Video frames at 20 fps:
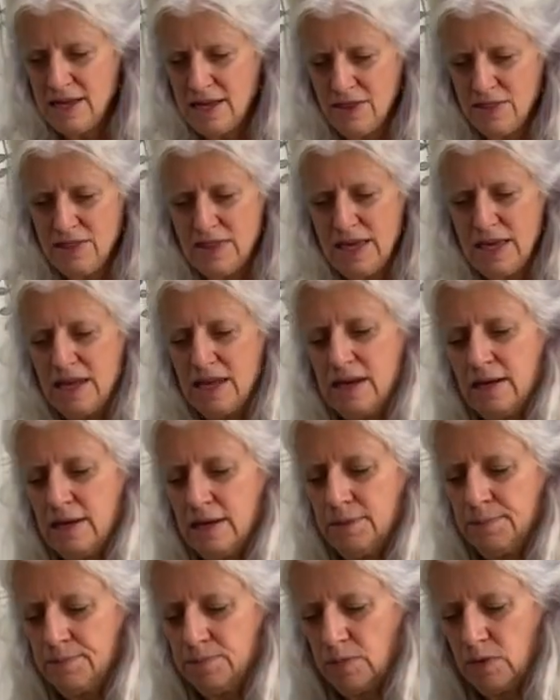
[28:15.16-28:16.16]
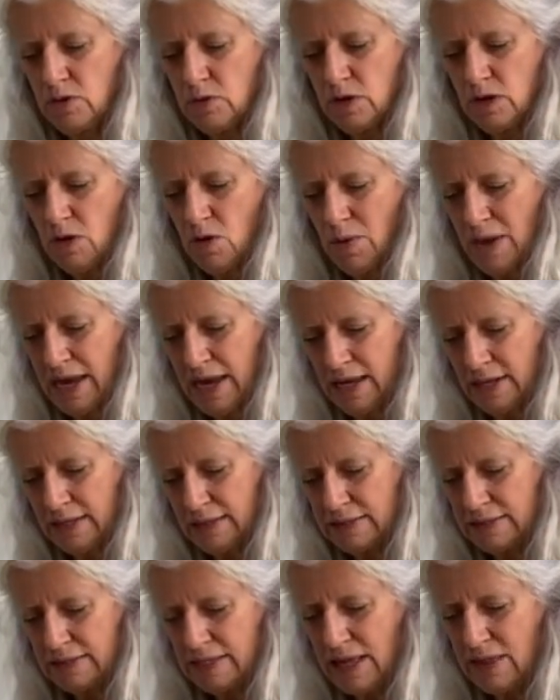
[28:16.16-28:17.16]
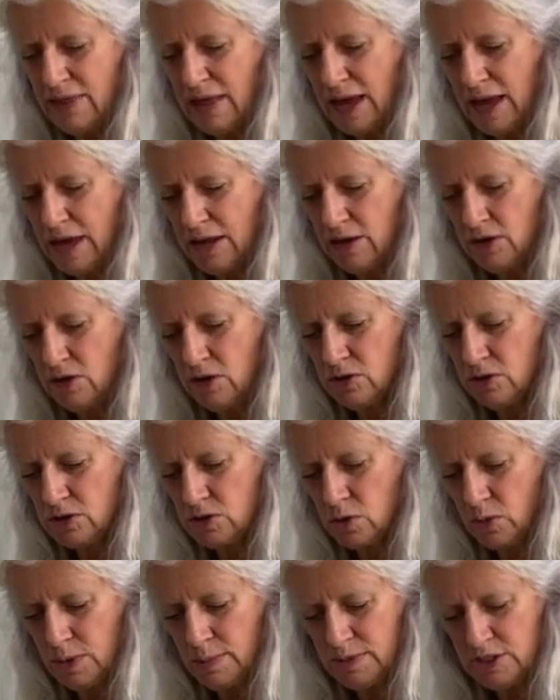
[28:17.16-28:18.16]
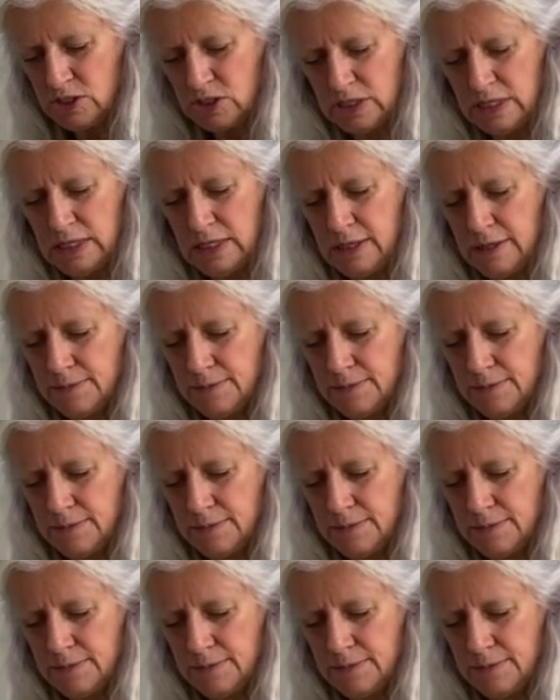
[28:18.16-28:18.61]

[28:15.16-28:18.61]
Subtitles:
Then you can go ahead and set that under your sewing machine.